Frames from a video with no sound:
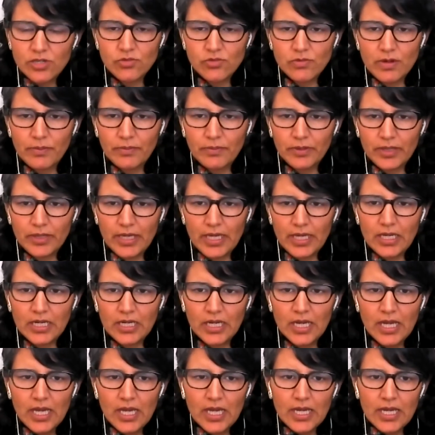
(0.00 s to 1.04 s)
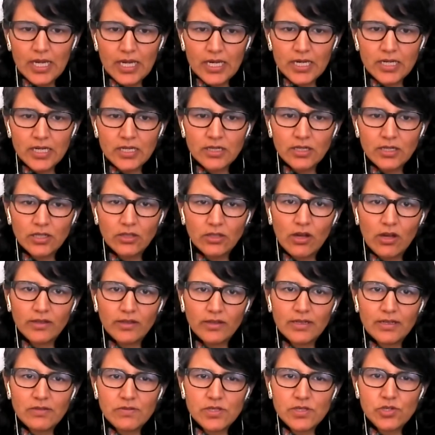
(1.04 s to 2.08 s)
to replicate in a
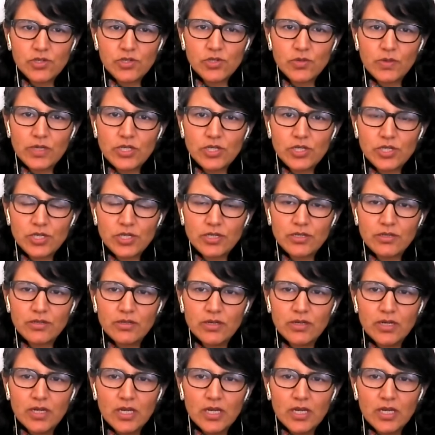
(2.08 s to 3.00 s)
lockdown situation.